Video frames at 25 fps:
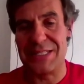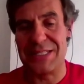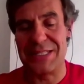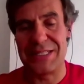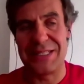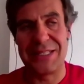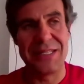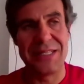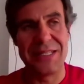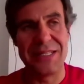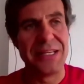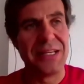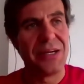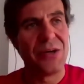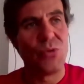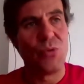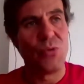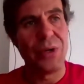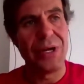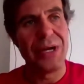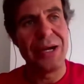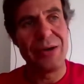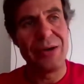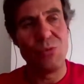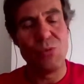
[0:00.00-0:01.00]
we
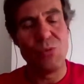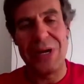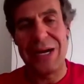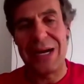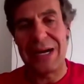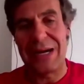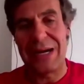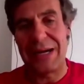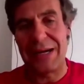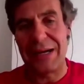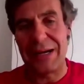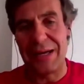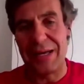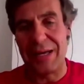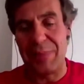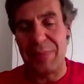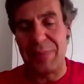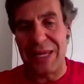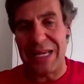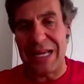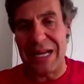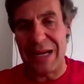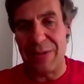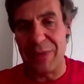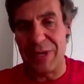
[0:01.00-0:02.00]
are becoming
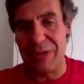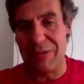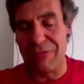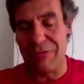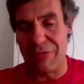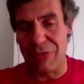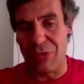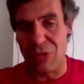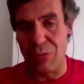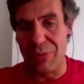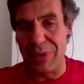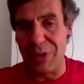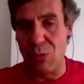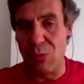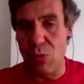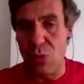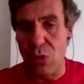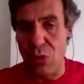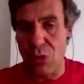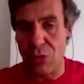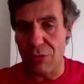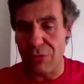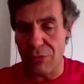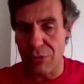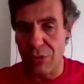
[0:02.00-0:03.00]
from a world
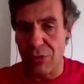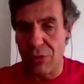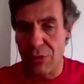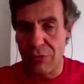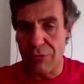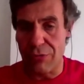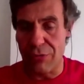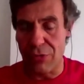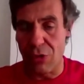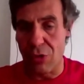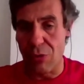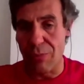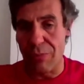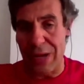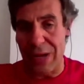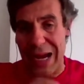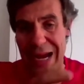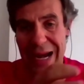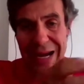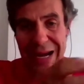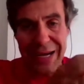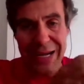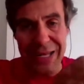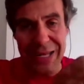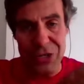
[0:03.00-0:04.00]
from early
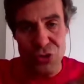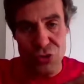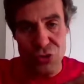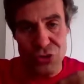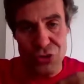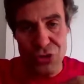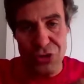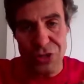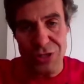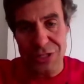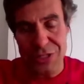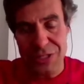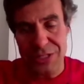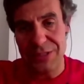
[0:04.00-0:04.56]
users